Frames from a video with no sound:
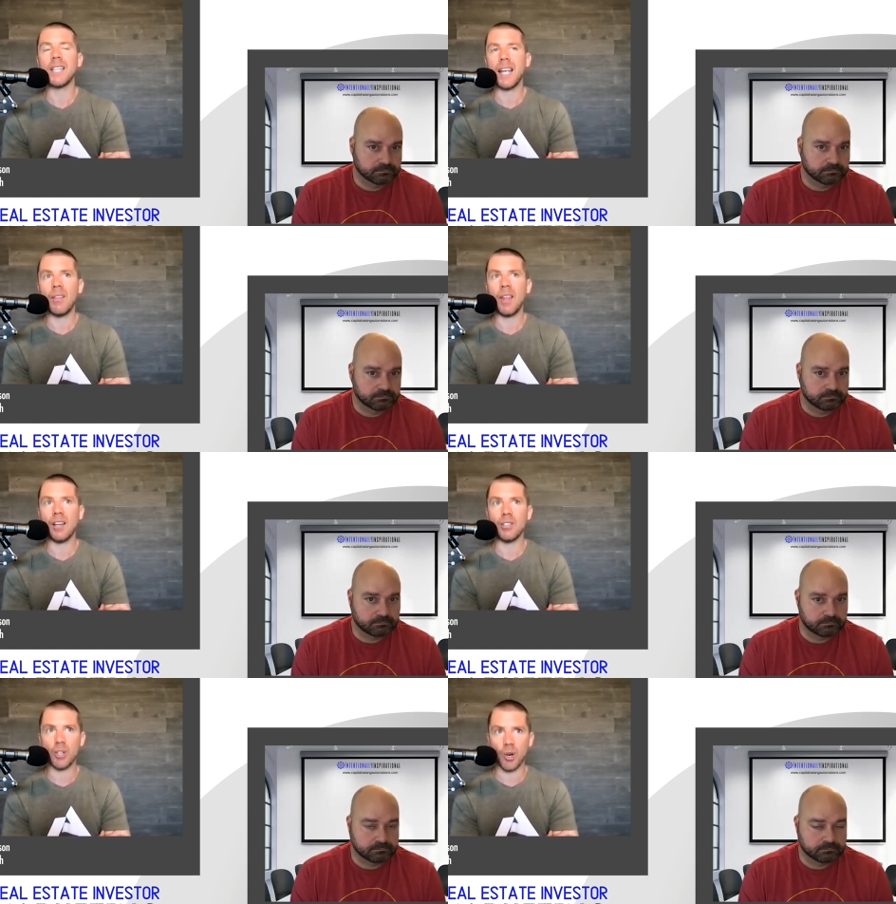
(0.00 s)
Speaker 1: in
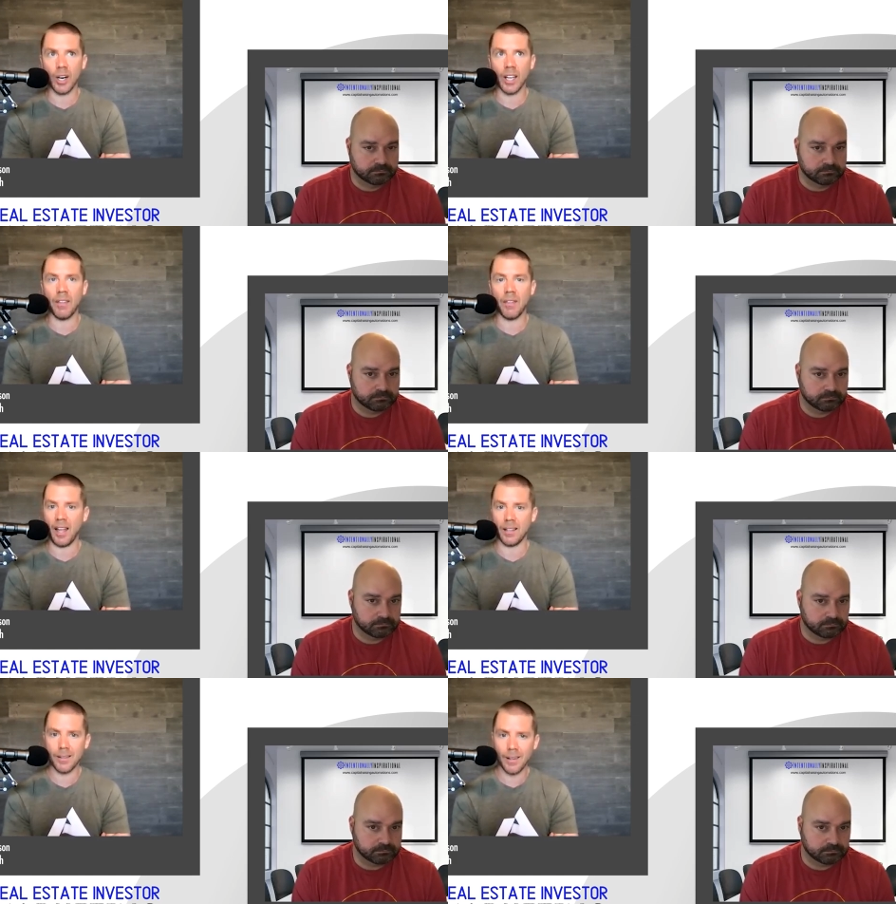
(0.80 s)
that journey and that